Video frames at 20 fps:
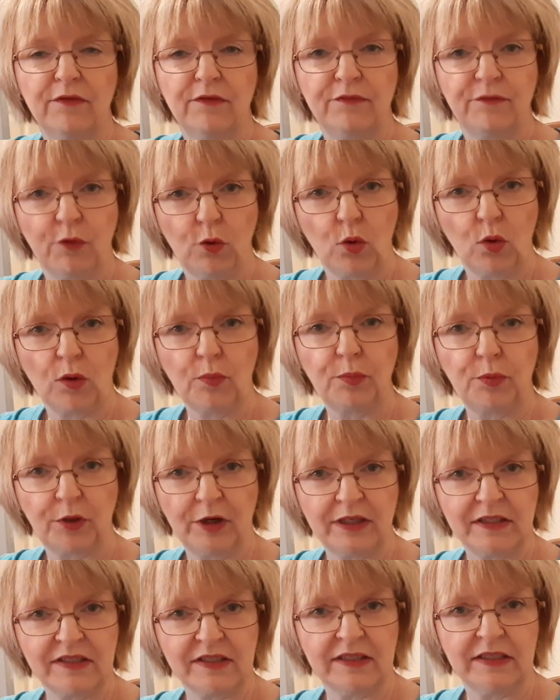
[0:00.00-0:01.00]
for
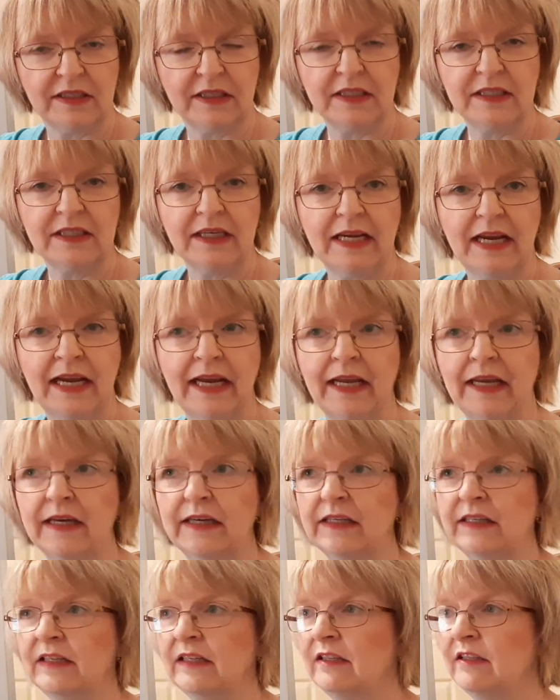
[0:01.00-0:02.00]
president,
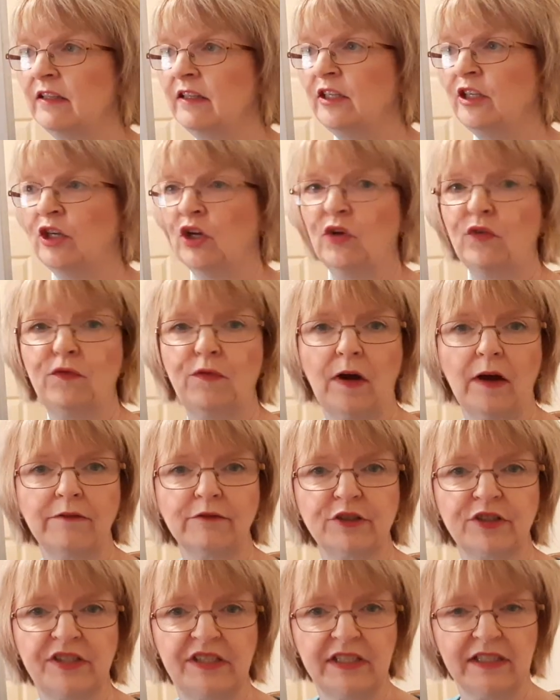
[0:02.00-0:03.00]
and 5
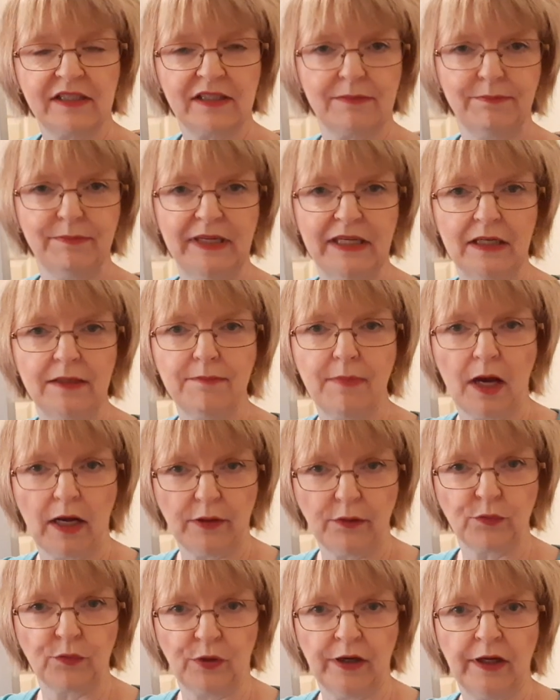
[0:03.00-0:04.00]
or 6 men
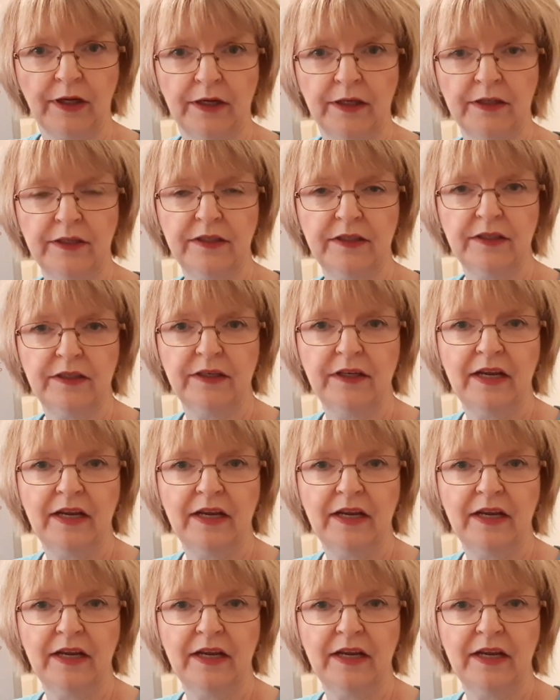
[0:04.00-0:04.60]
might run,